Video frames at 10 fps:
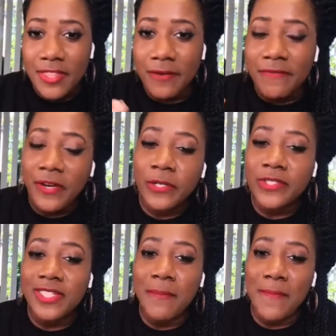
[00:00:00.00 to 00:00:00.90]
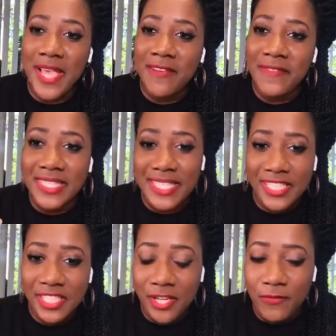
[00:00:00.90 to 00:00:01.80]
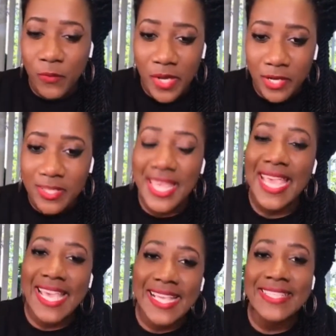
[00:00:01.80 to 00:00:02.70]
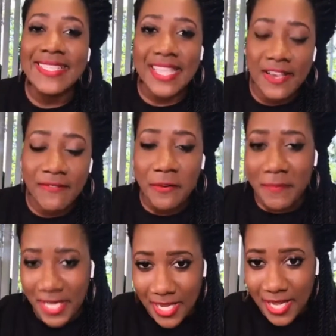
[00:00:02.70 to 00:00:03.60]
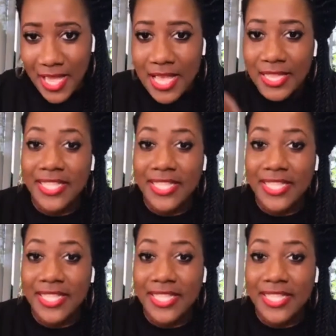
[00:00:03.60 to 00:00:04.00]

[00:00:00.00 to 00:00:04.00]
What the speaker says: The first manifestation of wealth is never money.